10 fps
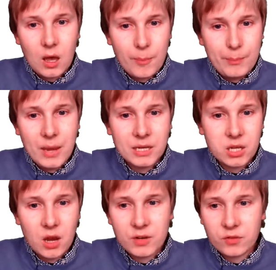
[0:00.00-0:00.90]
Big
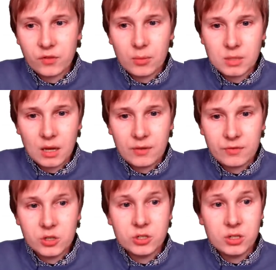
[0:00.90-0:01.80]
service firms
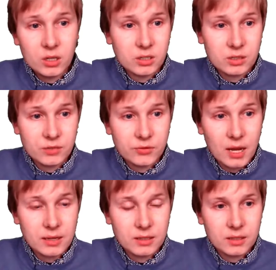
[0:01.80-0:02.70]
have dozens of
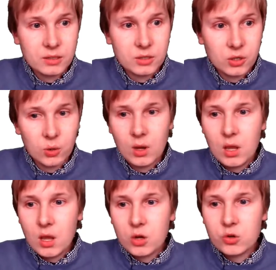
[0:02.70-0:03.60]
centers to
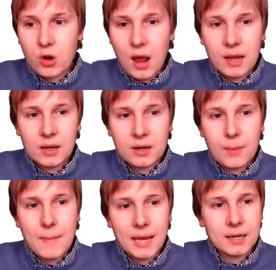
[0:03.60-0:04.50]
try and
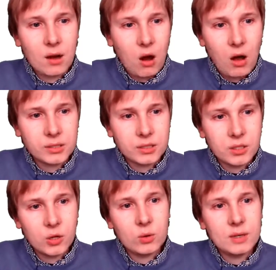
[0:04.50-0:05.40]
make it harder
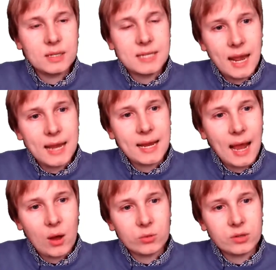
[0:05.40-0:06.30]
to take
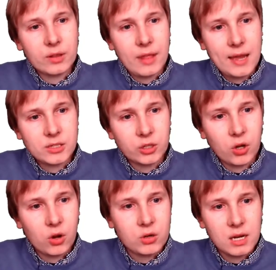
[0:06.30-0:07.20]
out their
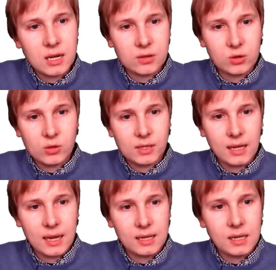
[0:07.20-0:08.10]
security using
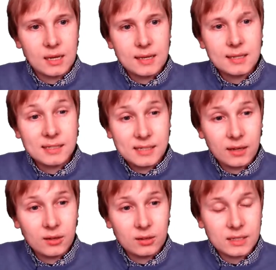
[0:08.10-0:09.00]
a
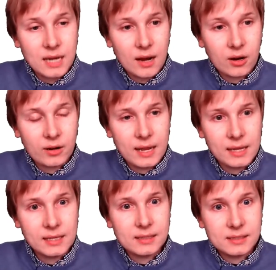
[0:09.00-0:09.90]
single attack on
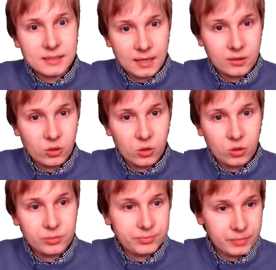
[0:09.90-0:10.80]
a
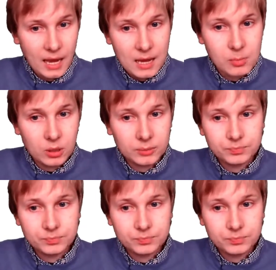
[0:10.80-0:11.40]
single cable.